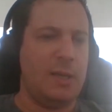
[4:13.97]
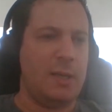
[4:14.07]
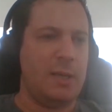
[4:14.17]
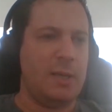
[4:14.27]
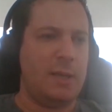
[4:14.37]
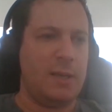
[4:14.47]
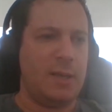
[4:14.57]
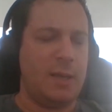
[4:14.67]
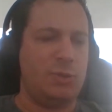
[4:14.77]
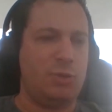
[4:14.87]
uh,
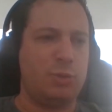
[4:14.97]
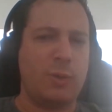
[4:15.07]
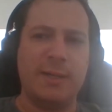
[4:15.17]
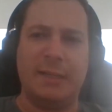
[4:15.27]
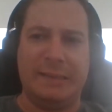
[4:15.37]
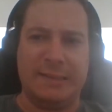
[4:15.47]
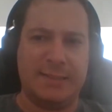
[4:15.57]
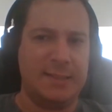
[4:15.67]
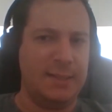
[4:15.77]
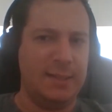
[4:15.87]
I try to
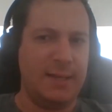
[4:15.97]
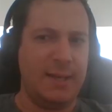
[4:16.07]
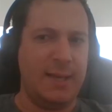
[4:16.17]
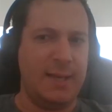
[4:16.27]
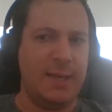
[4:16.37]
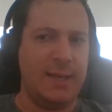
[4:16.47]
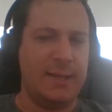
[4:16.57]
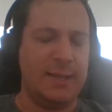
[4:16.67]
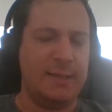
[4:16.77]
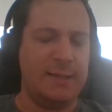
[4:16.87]
listen
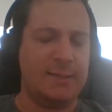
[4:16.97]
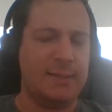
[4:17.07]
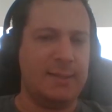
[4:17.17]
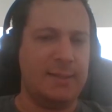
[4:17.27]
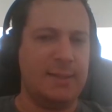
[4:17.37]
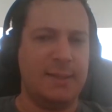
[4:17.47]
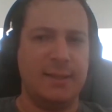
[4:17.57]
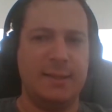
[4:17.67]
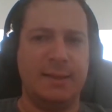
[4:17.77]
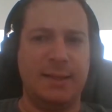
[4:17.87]
and
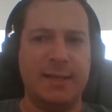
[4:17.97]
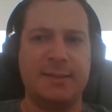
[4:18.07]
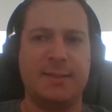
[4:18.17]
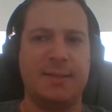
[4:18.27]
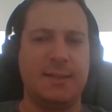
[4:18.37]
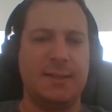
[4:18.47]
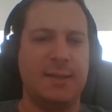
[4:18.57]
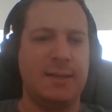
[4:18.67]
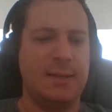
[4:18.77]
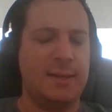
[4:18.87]
let
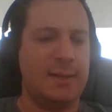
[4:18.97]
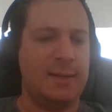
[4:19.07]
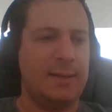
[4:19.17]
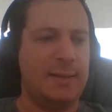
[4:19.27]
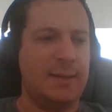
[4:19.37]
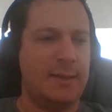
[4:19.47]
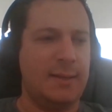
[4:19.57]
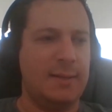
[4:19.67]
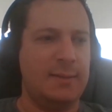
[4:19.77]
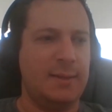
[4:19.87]
uh, uh, uh,
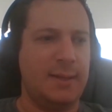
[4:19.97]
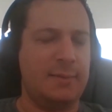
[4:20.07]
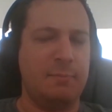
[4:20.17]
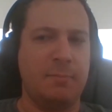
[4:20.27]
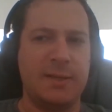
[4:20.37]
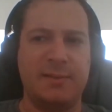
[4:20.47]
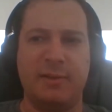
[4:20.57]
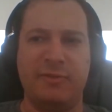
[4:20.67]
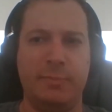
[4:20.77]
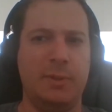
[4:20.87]
and, and, let
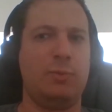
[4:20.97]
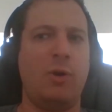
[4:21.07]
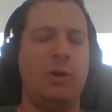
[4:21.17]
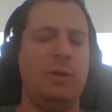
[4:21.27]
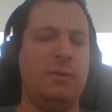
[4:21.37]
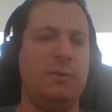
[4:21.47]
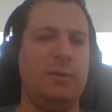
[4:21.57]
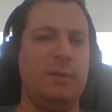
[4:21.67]
myself be wrong.